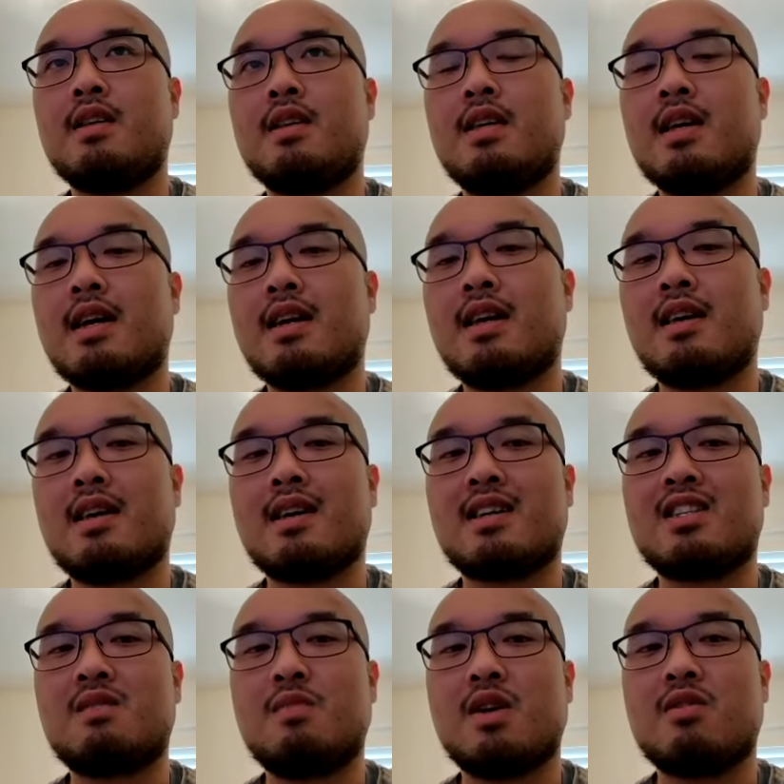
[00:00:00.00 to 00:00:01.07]
getting
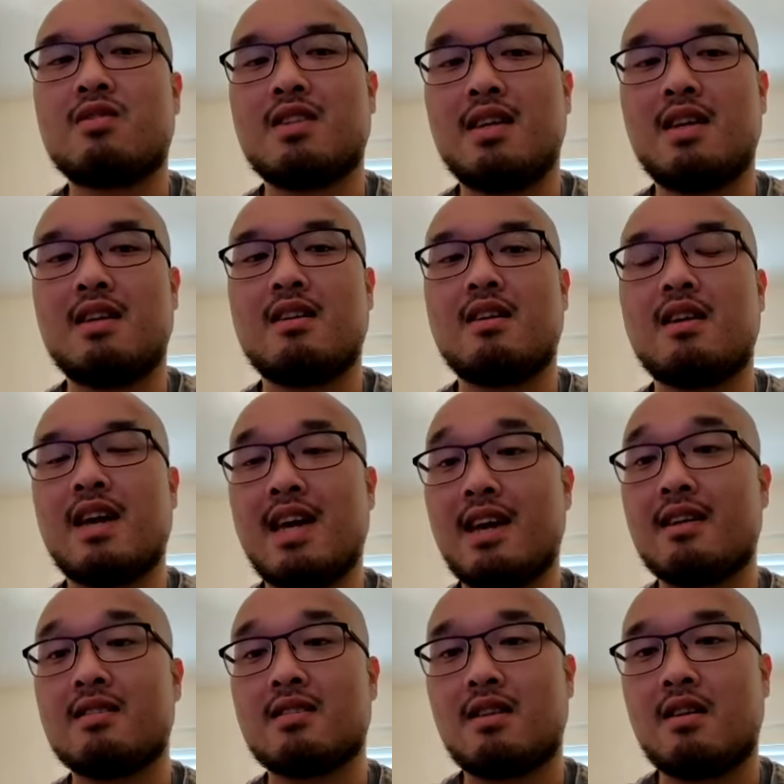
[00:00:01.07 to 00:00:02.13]
experience in a
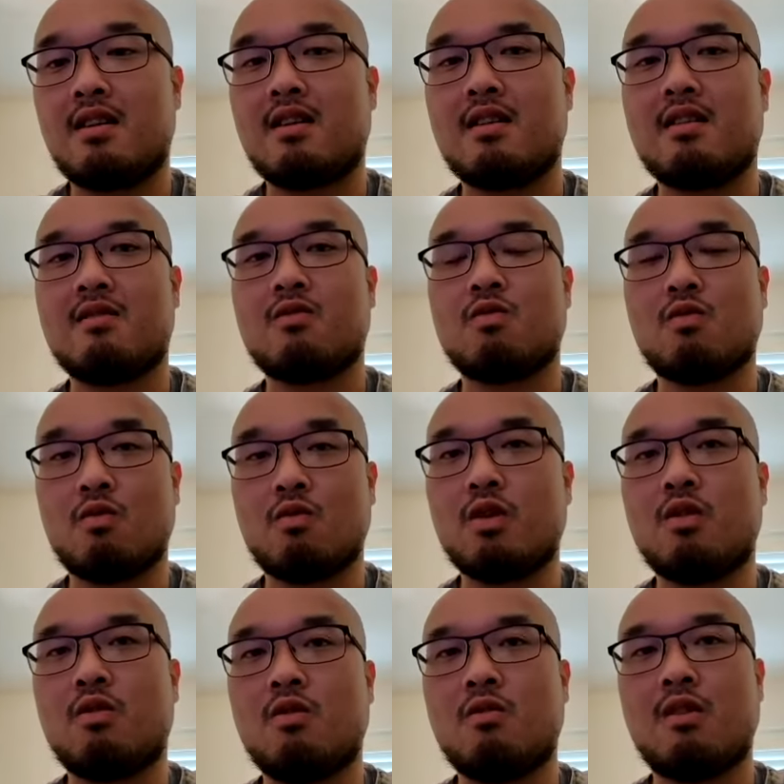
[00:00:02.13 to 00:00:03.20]
hands-on
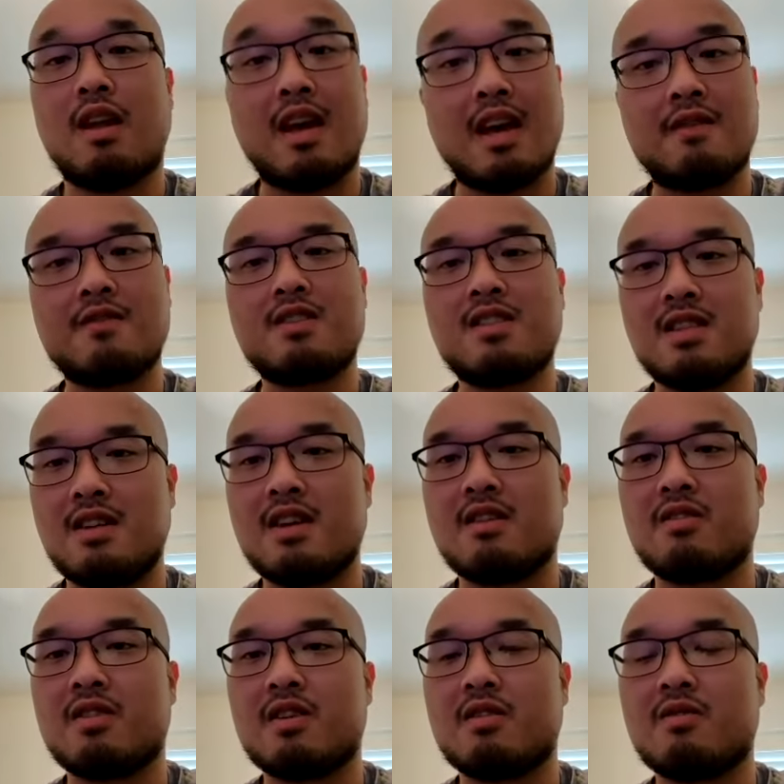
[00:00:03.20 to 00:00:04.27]
real life
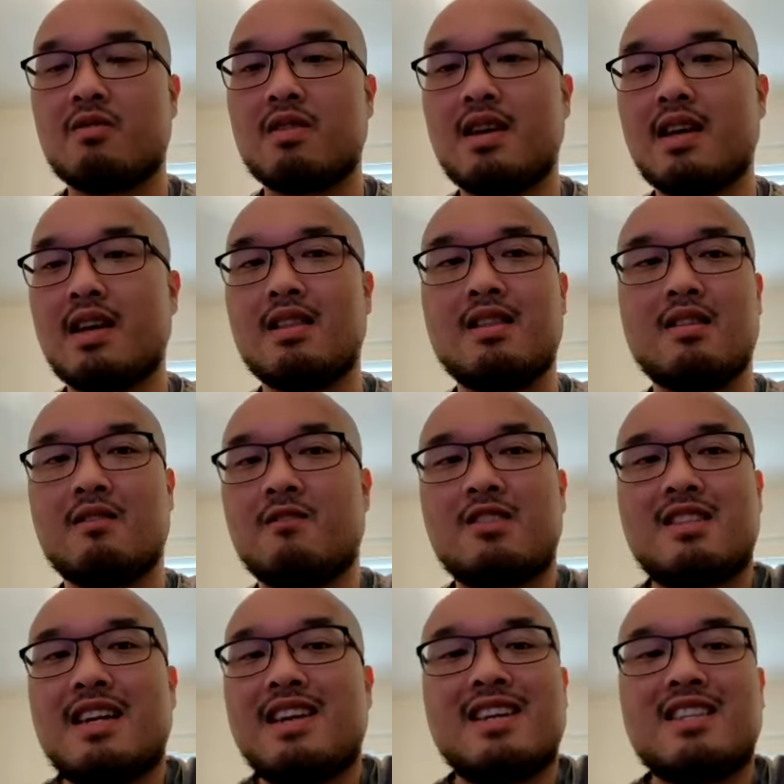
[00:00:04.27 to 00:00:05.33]
scenario. And the
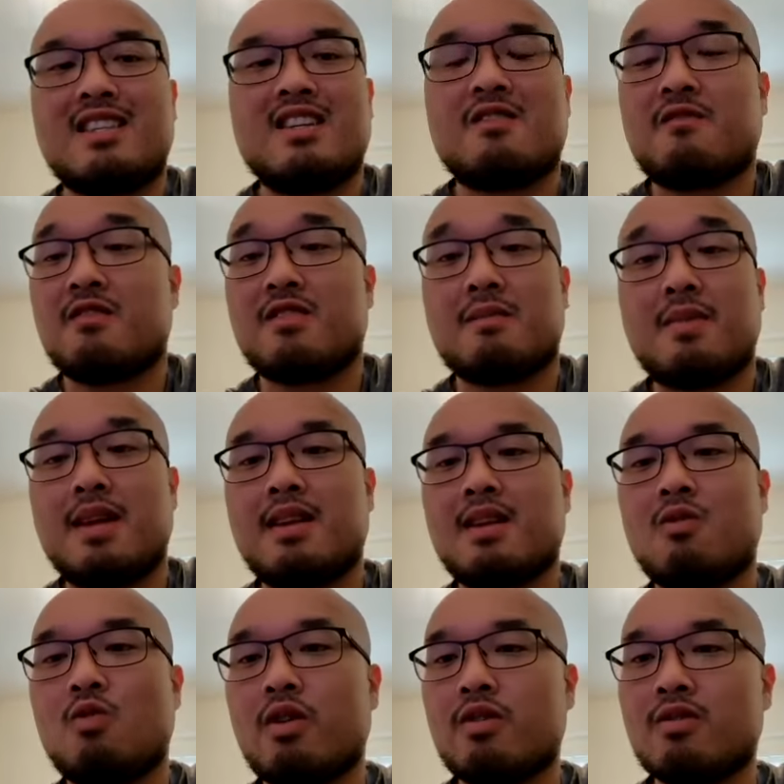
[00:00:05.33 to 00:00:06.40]
settings differ depending
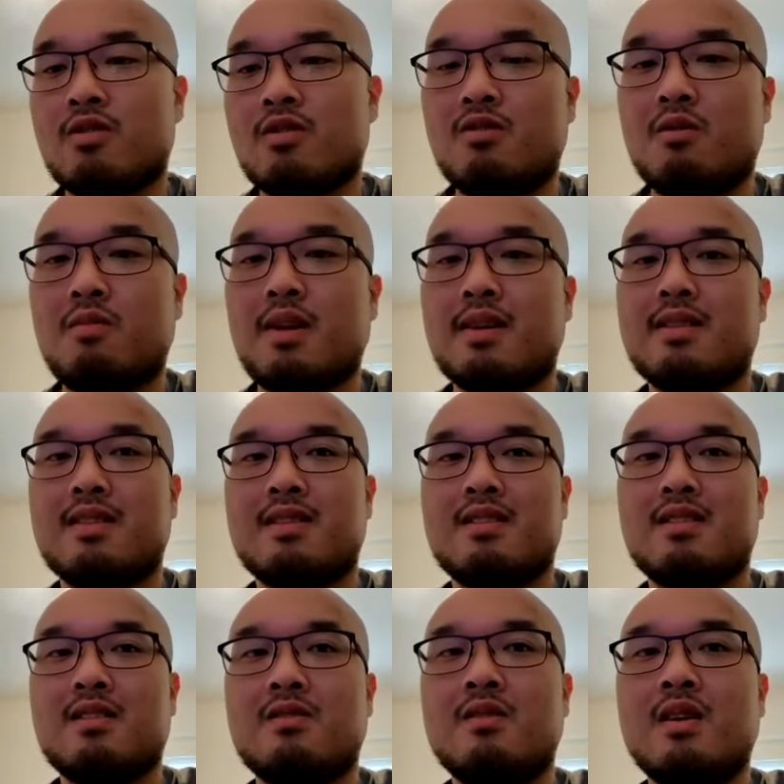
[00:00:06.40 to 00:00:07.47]
on where your school places
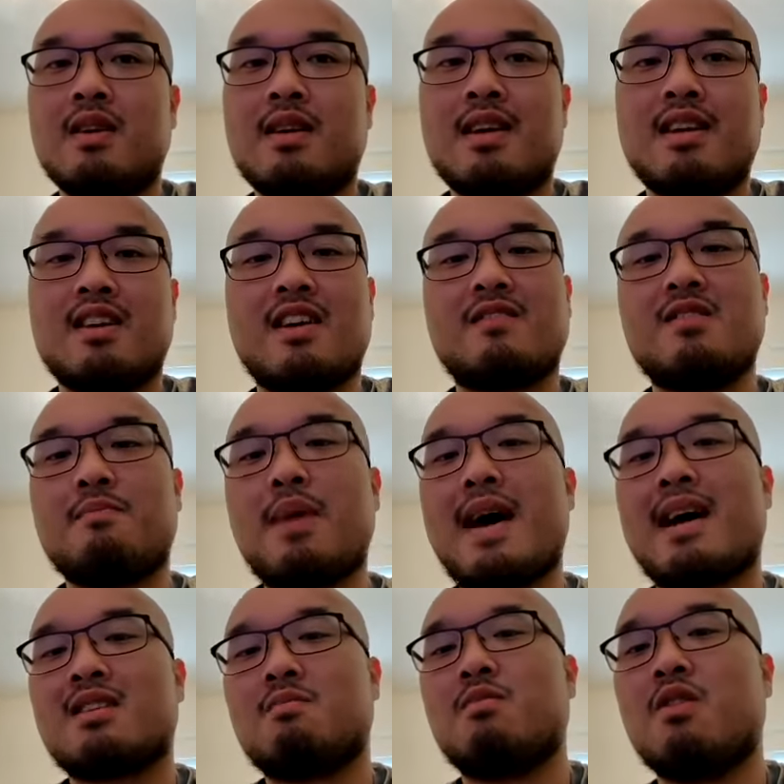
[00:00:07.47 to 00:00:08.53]
you. And you have to
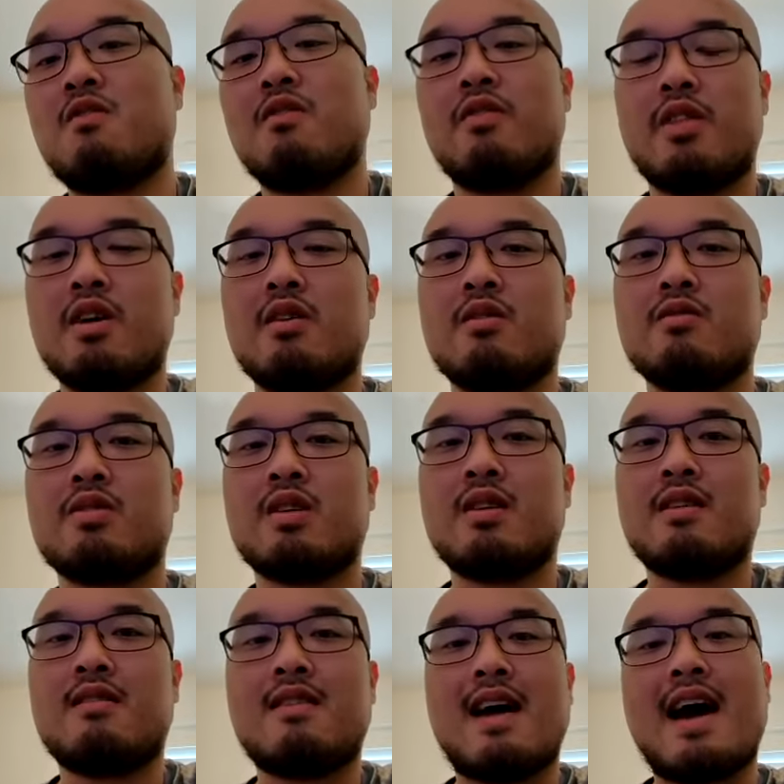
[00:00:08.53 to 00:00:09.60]
pass both of those
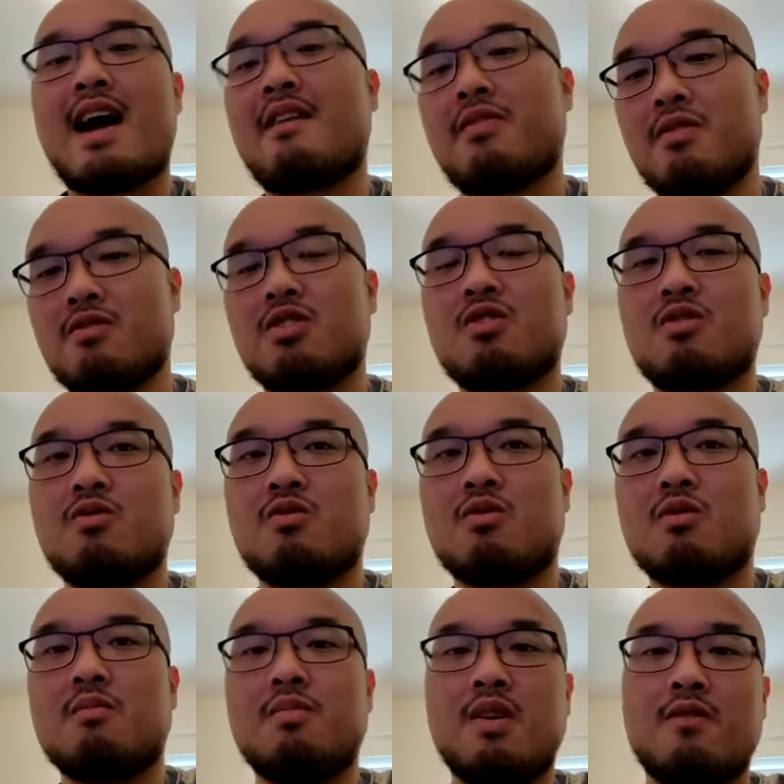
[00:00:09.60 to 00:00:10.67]
after
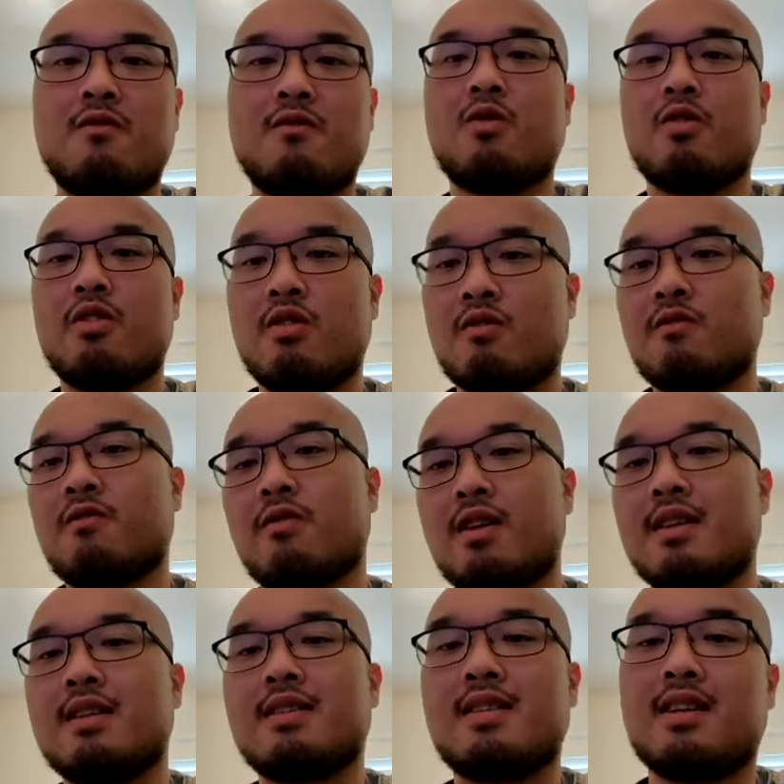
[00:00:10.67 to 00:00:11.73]
school before you're free
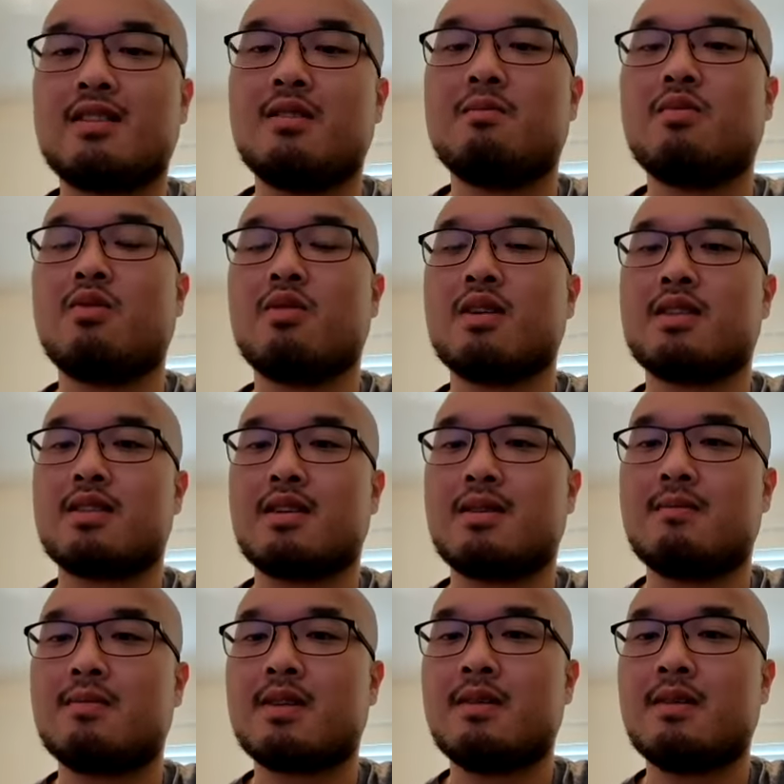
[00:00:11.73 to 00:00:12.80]
to take the board
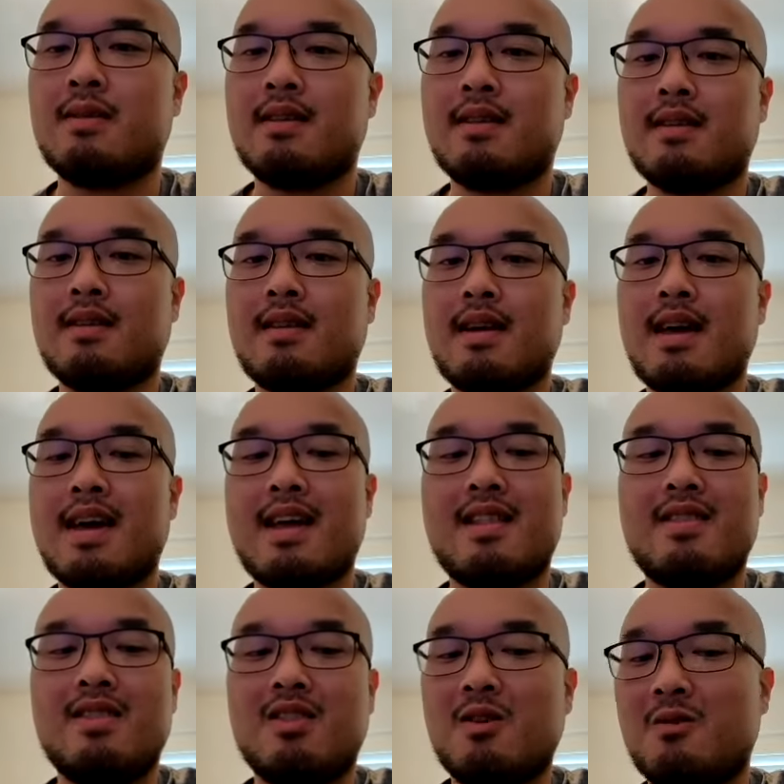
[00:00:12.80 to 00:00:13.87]
exams.
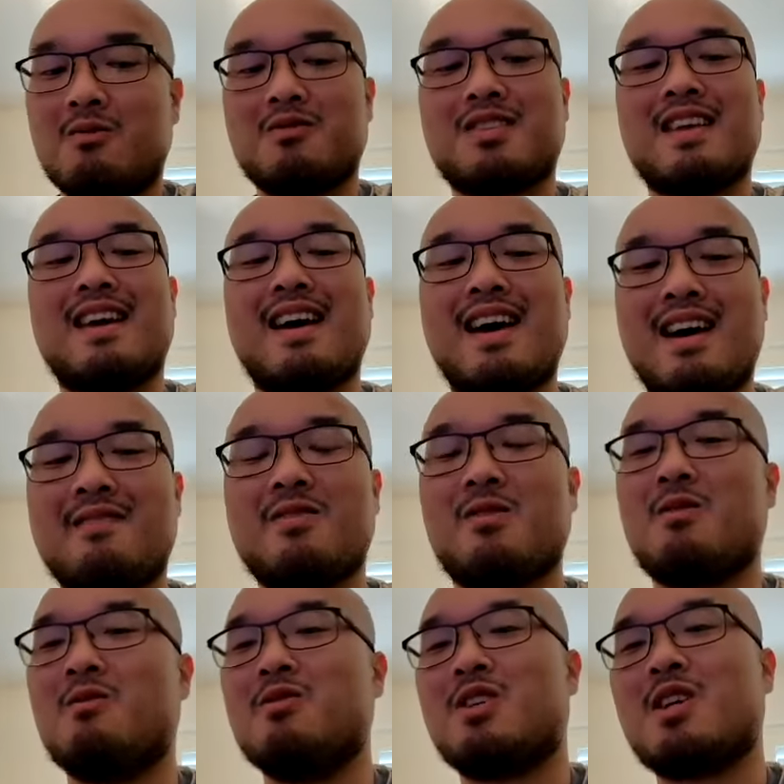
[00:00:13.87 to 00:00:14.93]
And those have their
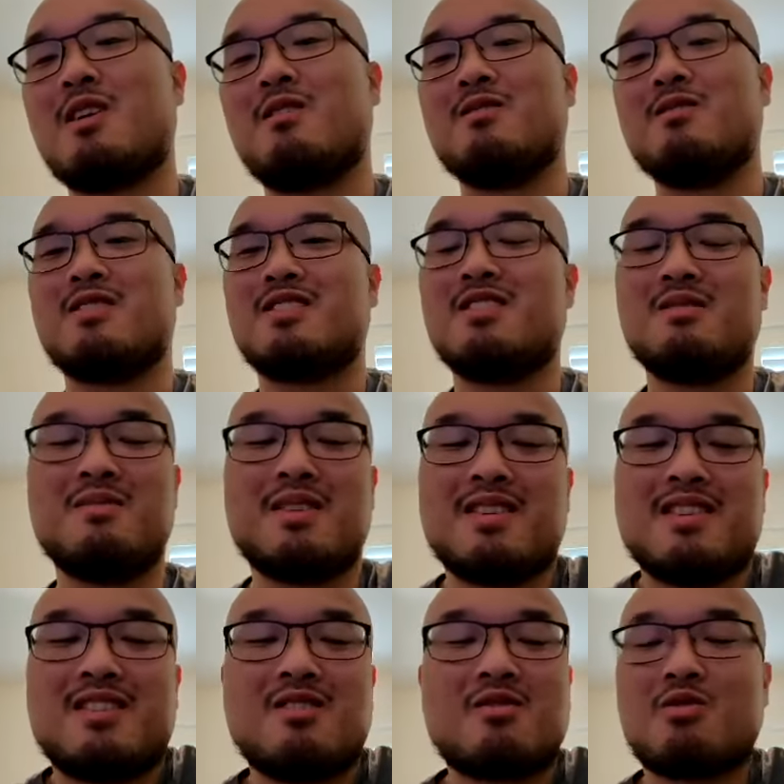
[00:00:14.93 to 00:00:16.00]
own challenges too,
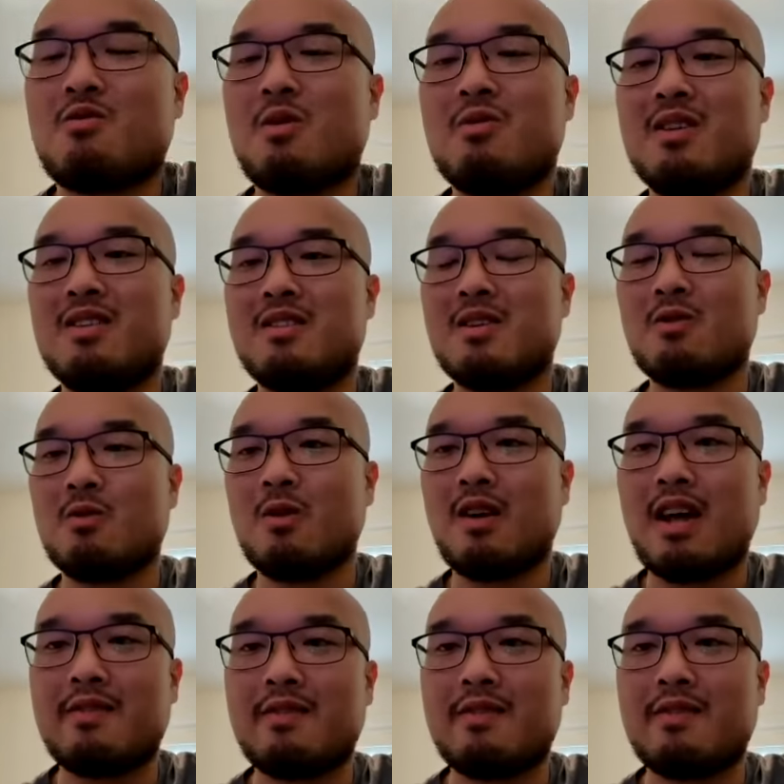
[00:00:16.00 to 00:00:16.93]
because you're thrown into a real life